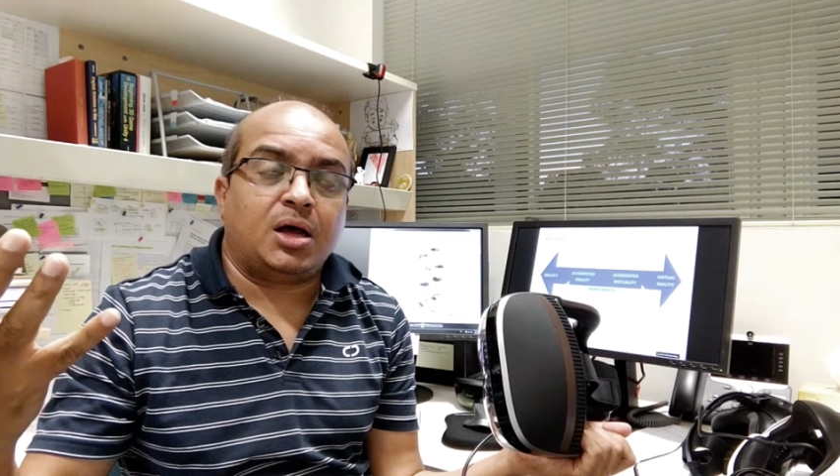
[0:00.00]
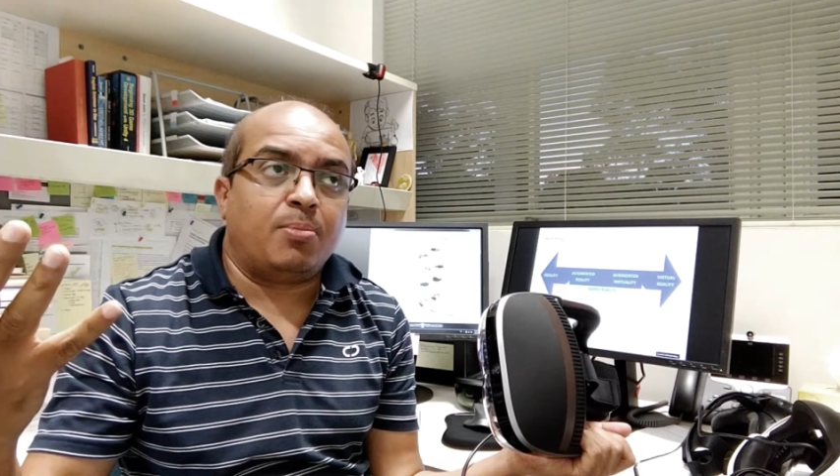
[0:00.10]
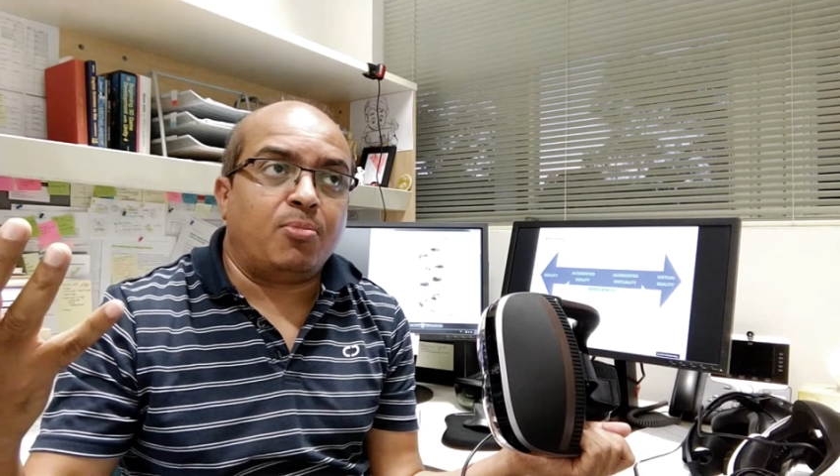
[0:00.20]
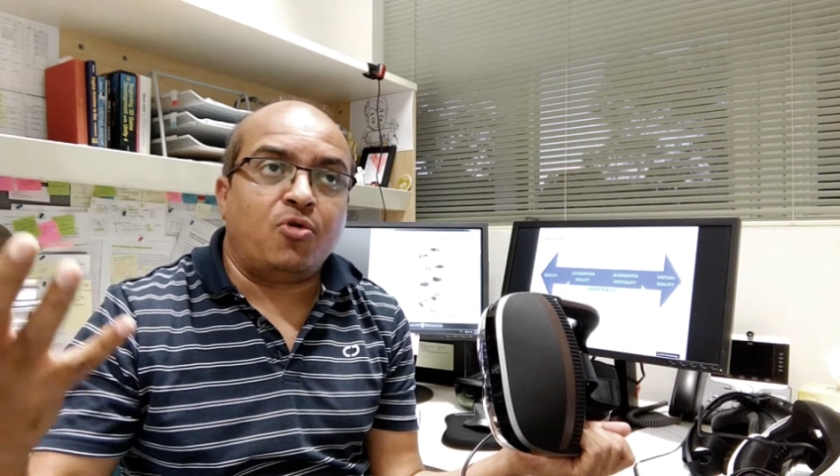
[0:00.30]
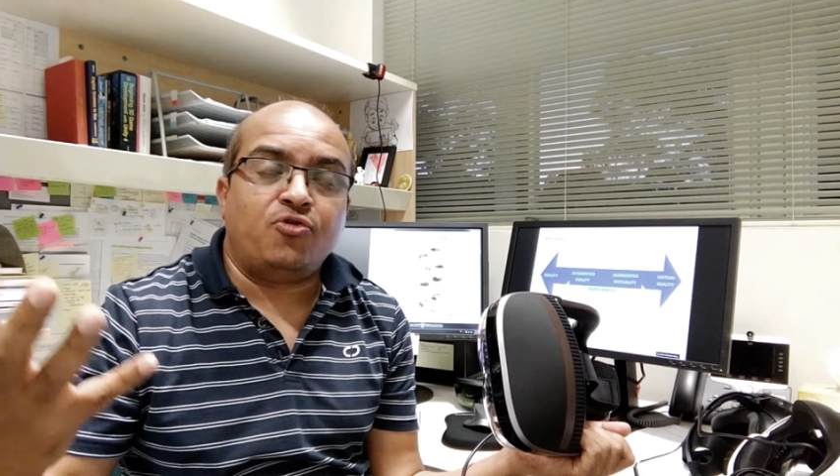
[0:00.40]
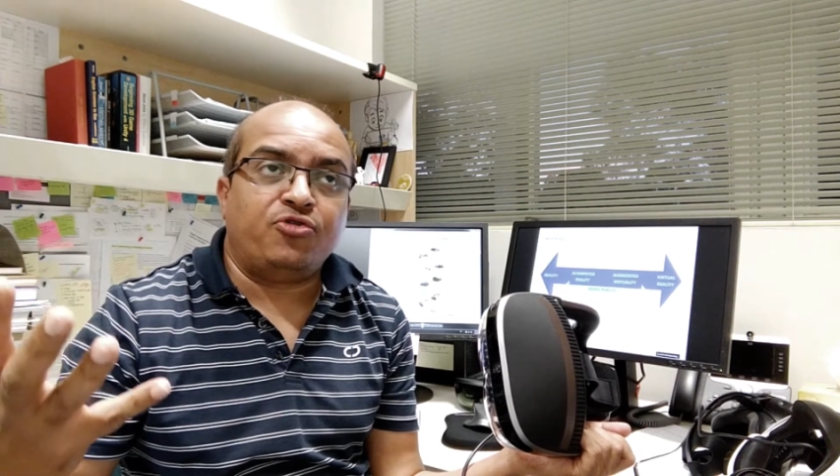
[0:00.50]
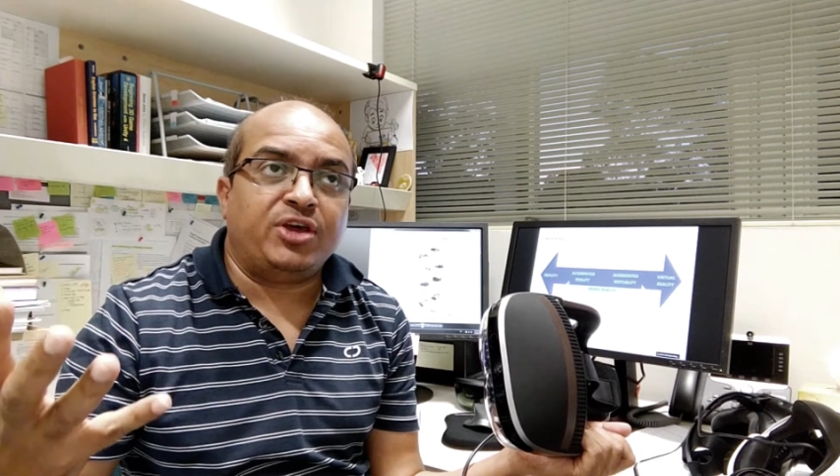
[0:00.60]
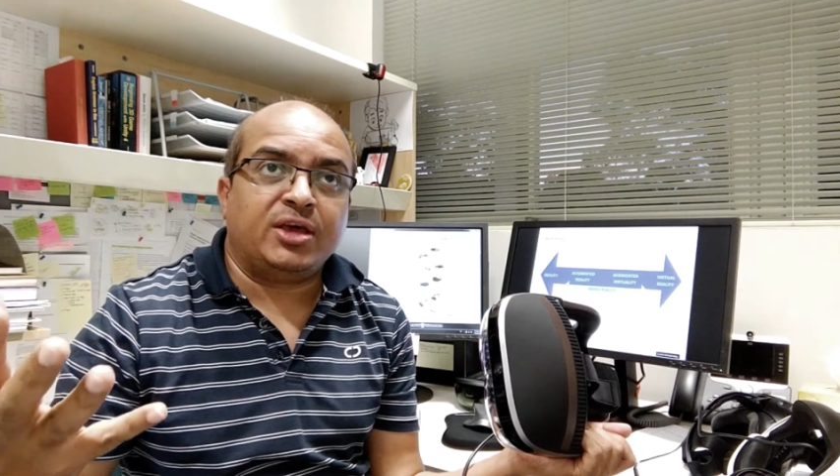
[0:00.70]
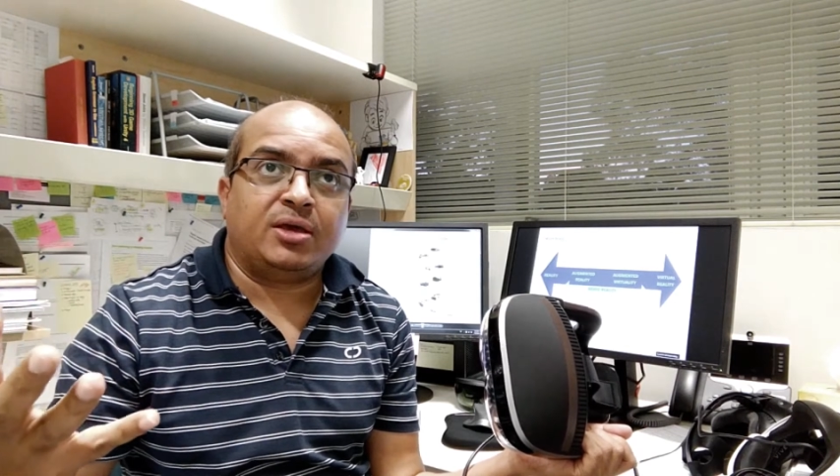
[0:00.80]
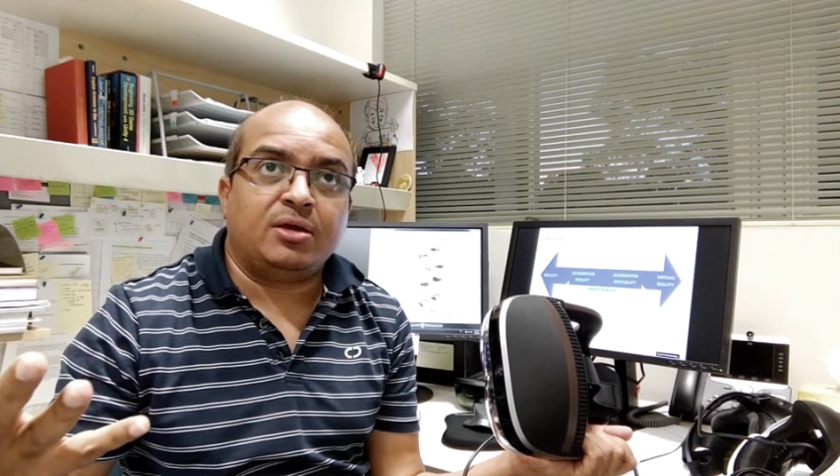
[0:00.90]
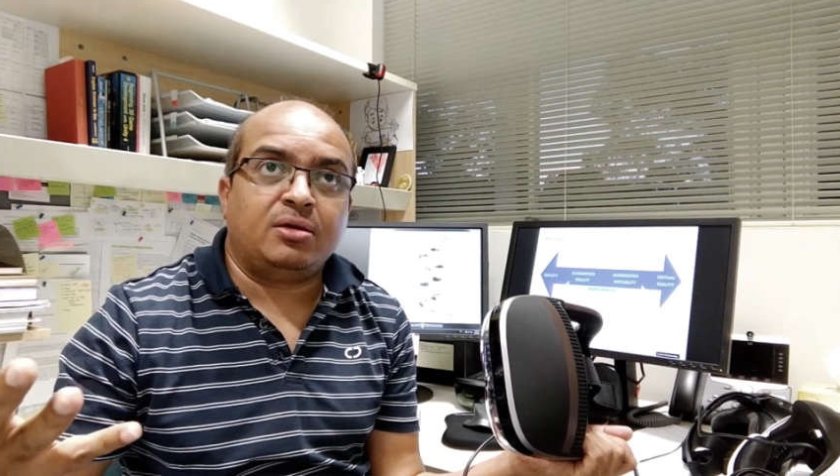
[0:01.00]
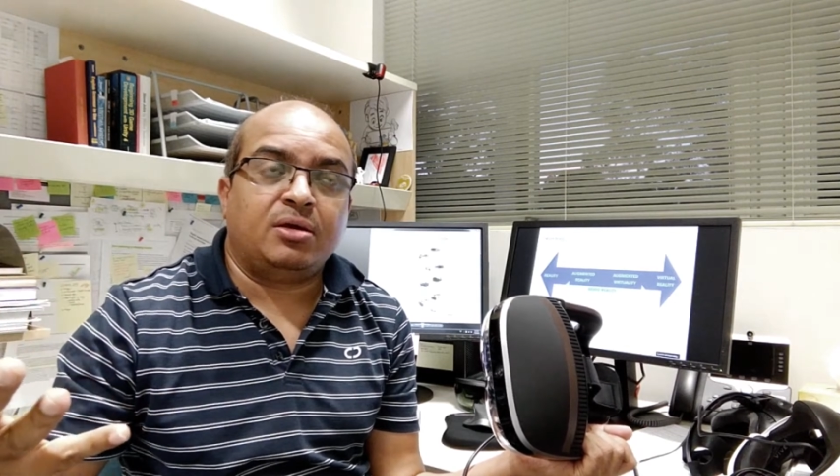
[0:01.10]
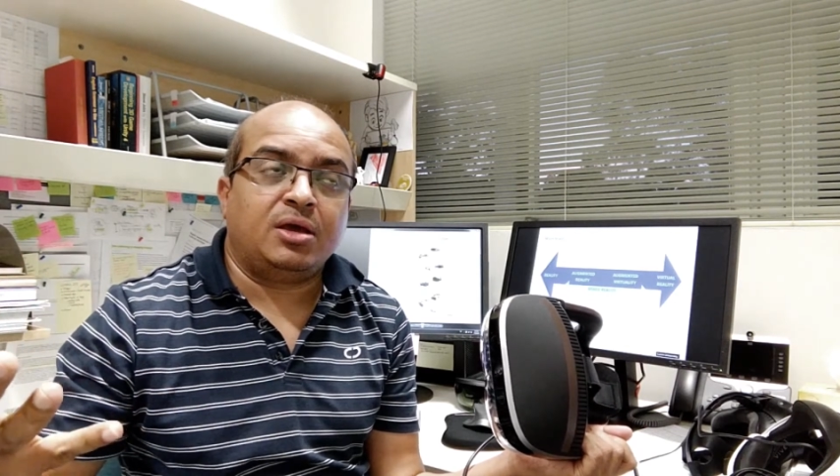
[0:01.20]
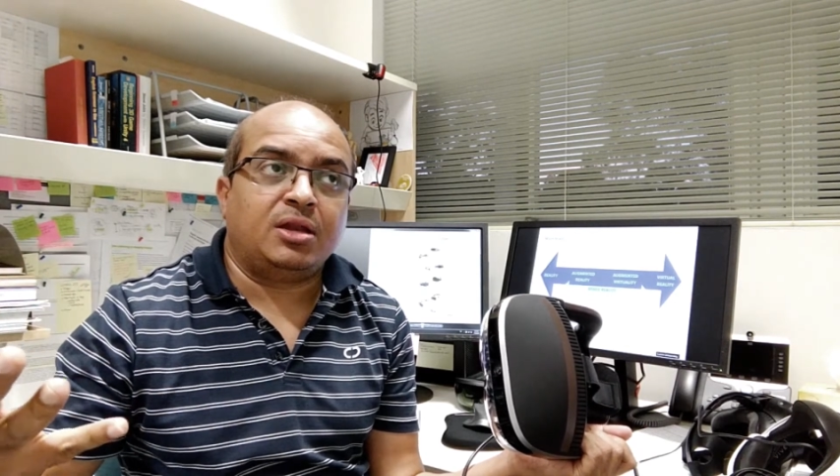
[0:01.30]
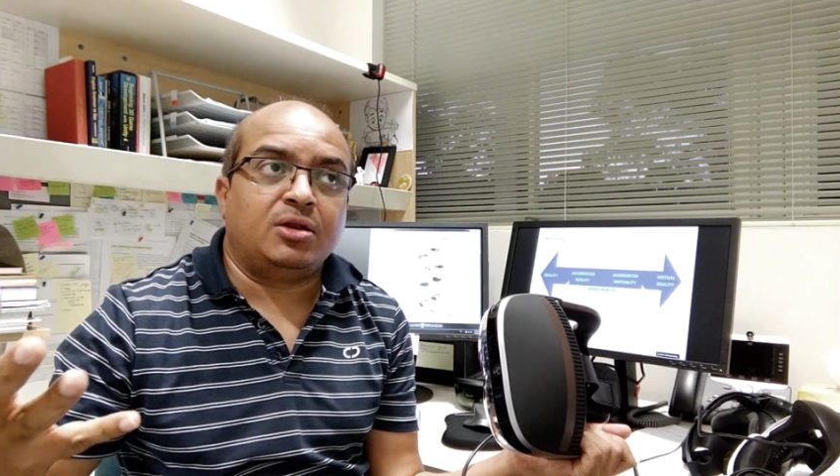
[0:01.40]
moving
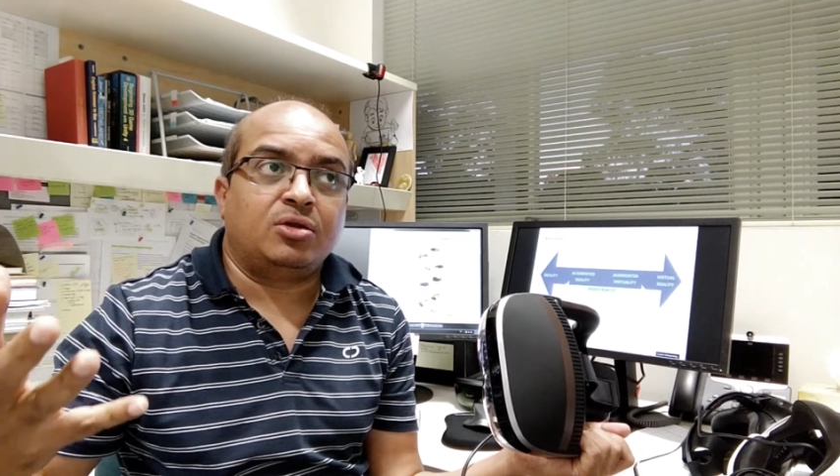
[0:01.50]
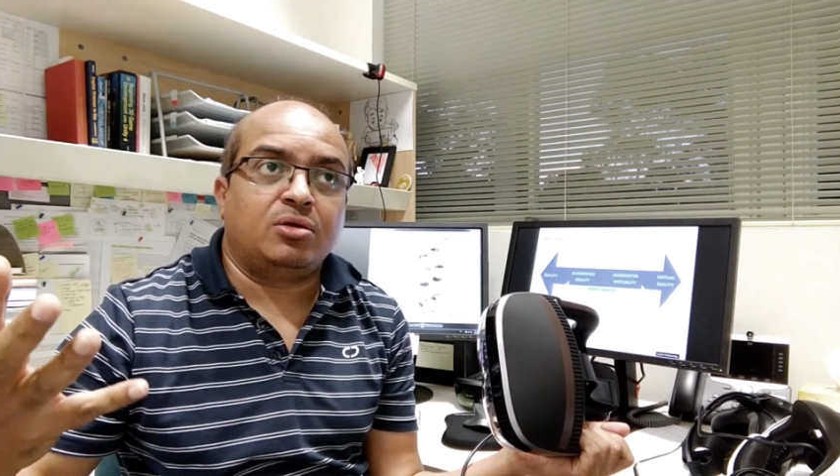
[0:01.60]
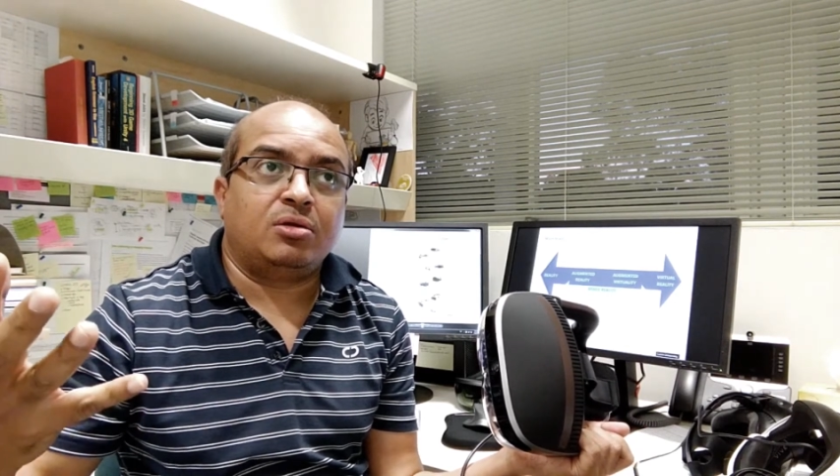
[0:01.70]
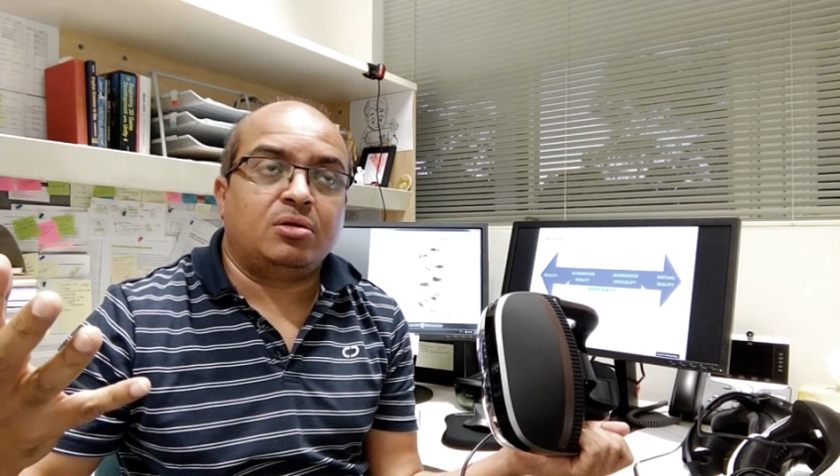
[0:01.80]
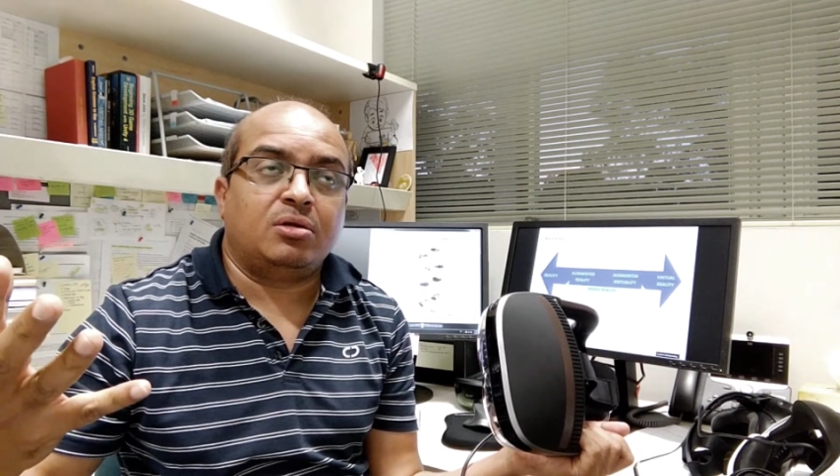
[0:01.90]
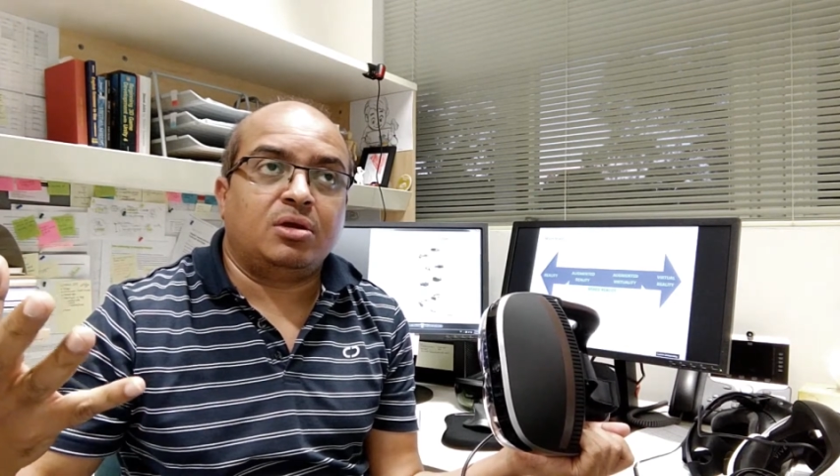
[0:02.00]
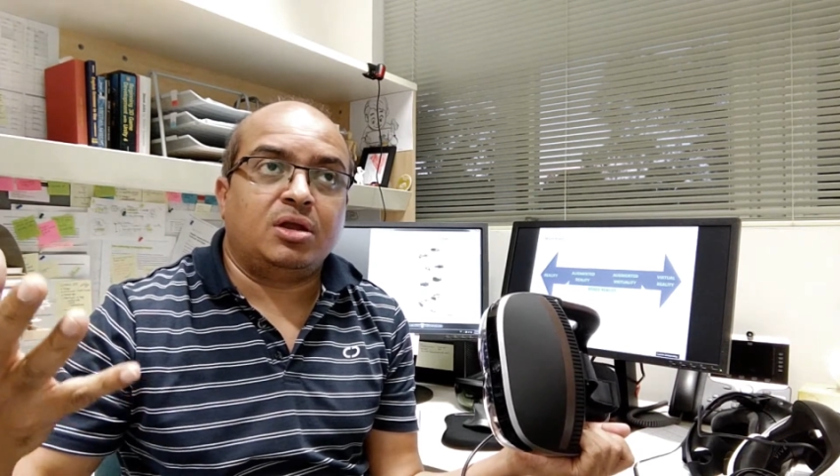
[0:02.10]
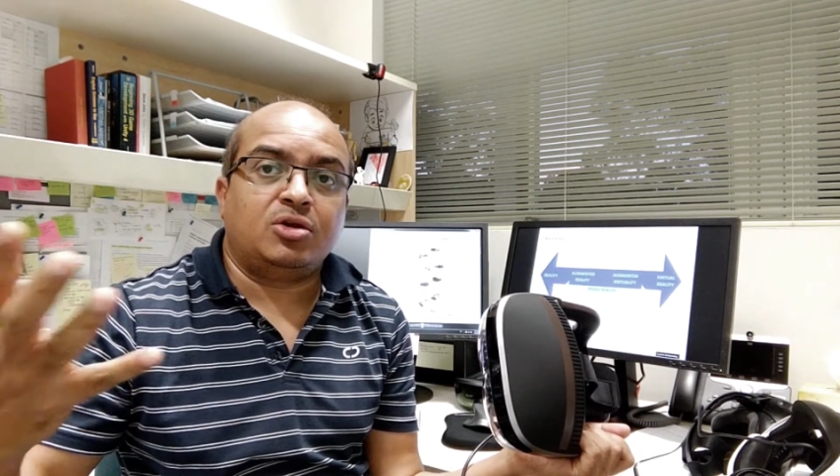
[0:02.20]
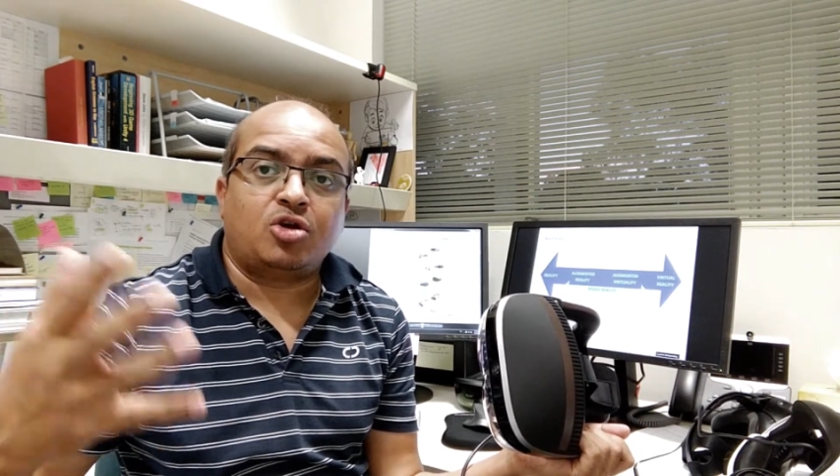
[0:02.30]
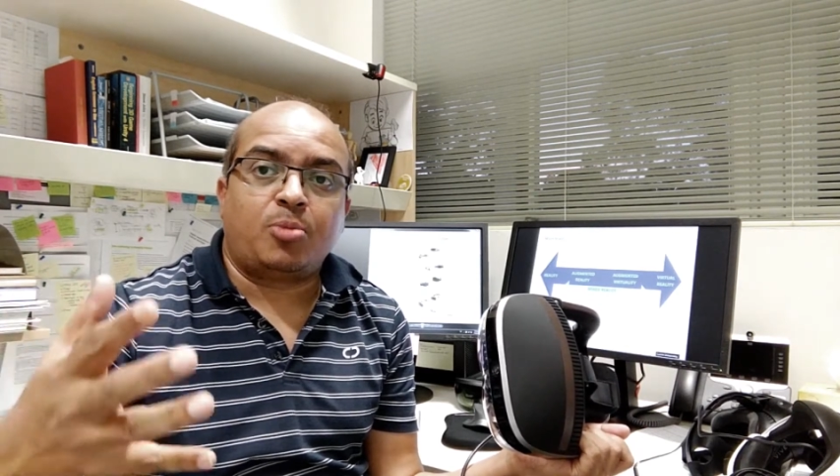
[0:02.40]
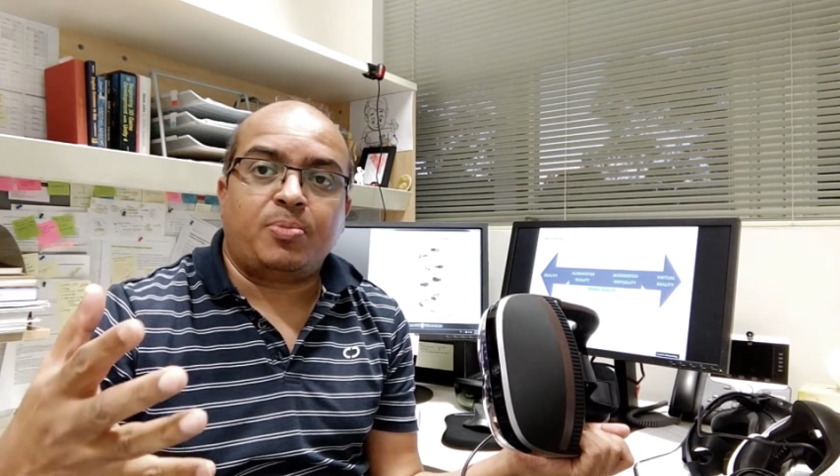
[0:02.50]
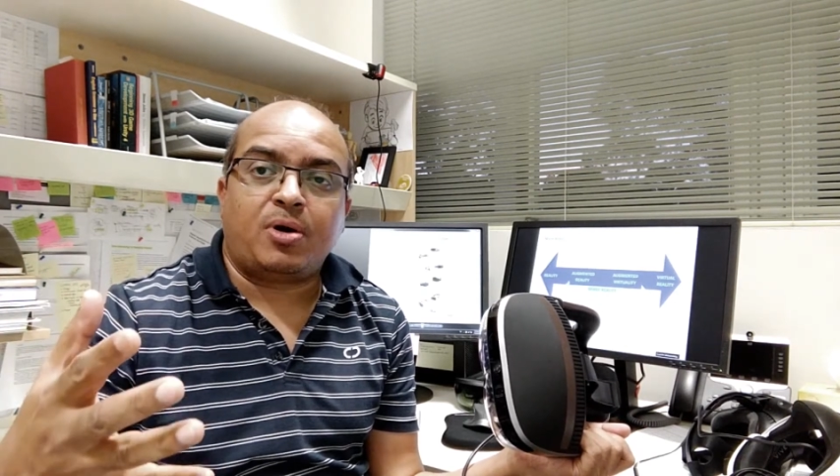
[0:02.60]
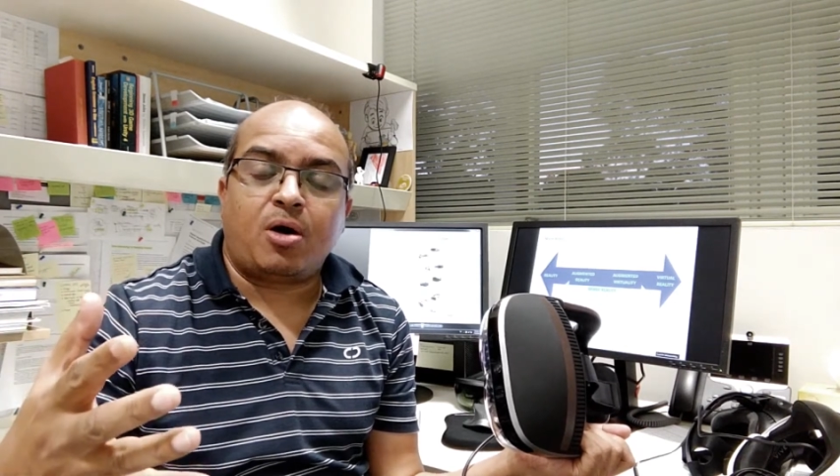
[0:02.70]
in top